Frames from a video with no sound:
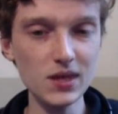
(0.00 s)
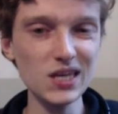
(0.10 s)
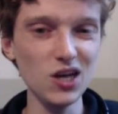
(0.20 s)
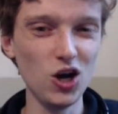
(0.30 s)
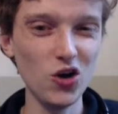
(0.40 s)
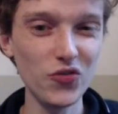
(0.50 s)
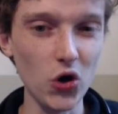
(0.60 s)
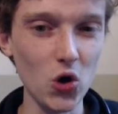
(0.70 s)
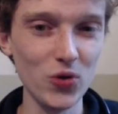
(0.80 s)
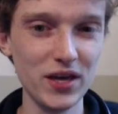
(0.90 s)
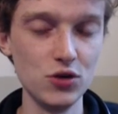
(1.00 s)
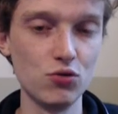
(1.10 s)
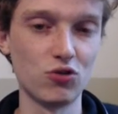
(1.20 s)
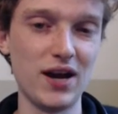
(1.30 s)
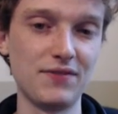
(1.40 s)
of all that you
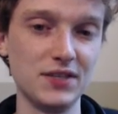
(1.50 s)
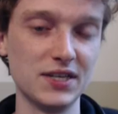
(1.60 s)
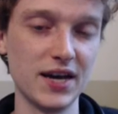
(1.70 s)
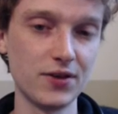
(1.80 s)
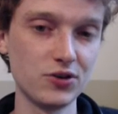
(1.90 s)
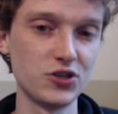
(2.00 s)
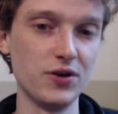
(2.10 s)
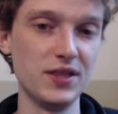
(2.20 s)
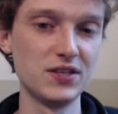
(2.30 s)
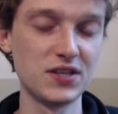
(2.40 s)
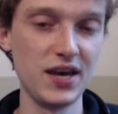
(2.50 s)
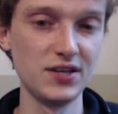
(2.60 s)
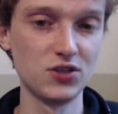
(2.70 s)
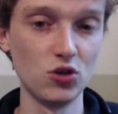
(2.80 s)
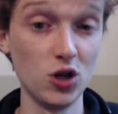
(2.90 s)
crafted together. So in this case,
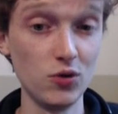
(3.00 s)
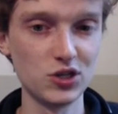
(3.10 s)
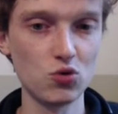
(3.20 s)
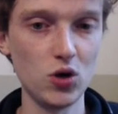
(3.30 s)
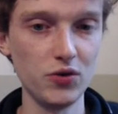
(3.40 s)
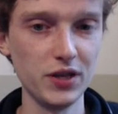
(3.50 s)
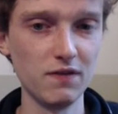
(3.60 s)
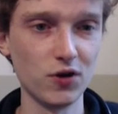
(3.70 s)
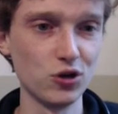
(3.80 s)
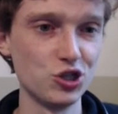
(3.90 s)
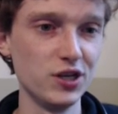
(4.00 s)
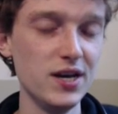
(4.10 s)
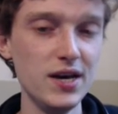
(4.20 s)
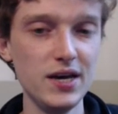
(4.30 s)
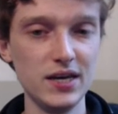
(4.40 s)
the lowest quality version
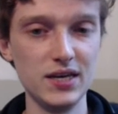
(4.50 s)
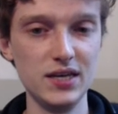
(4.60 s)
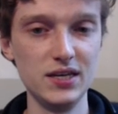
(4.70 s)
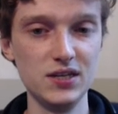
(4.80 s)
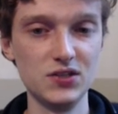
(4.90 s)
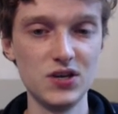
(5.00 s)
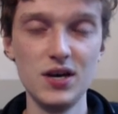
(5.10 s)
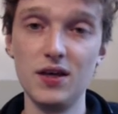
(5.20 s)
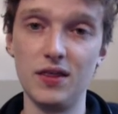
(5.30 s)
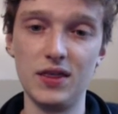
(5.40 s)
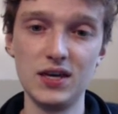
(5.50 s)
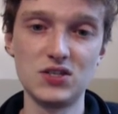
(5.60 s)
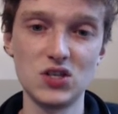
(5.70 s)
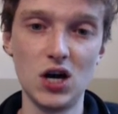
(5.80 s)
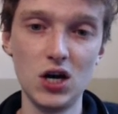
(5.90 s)
is
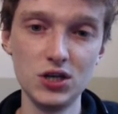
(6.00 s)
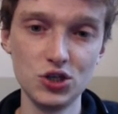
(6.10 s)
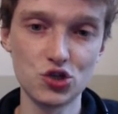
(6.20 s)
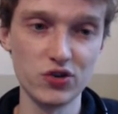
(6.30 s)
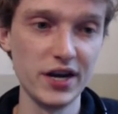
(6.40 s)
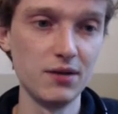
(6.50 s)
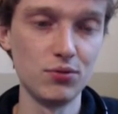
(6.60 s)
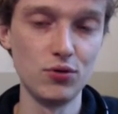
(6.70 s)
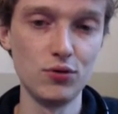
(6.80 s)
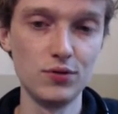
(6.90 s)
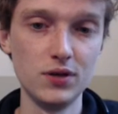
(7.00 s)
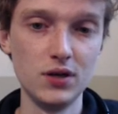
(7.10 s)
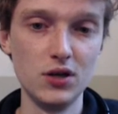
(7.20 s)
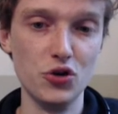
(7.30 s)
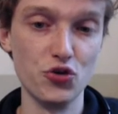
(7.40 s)
this untradable
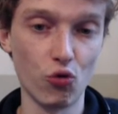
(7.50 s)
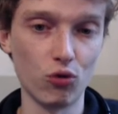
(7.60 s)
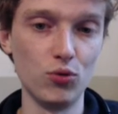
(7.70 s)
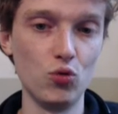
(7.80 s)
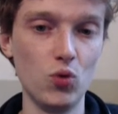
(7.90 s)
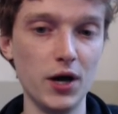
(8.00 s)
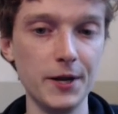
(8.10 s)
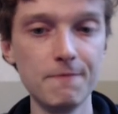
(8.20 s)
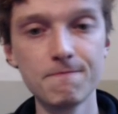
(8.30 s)
normal one.